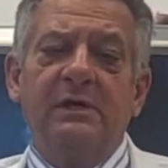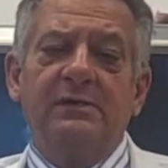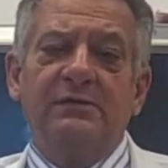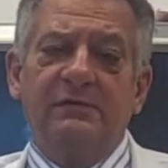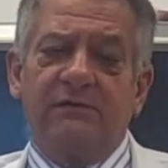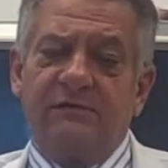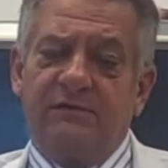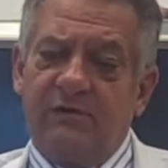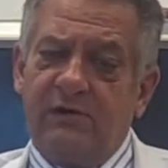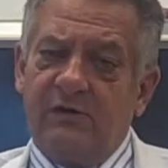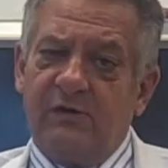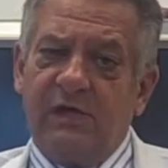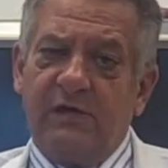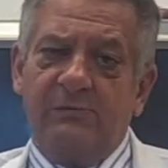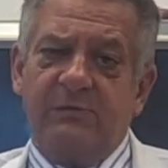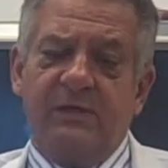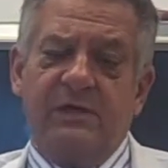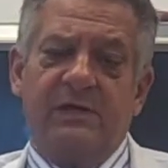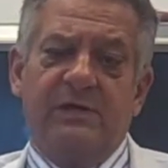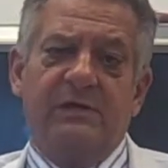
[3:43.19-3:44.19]
to flare
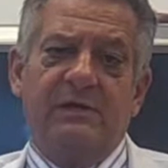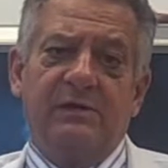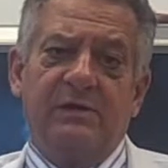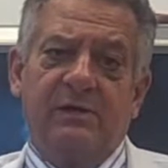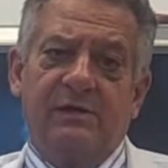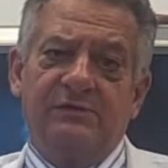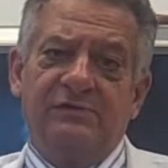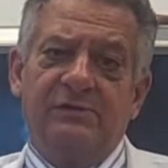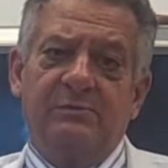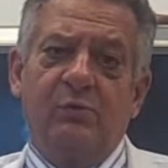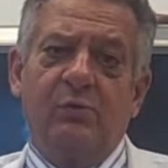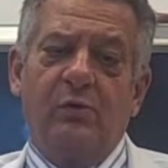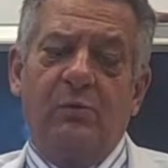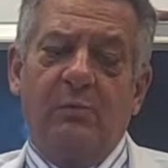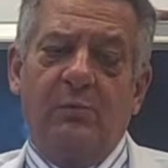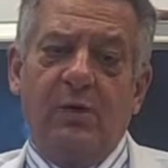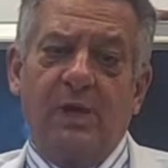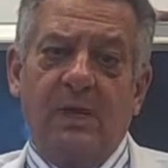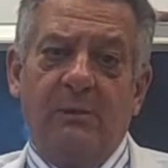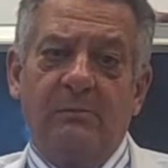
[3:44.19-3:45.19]
up and can cause you more
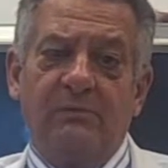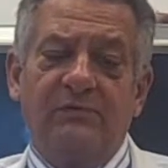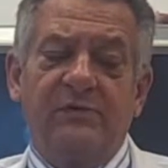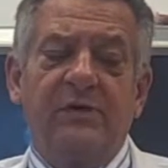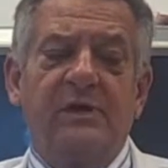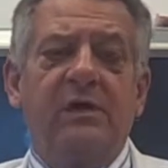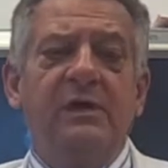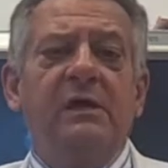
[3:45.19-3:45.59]
problems.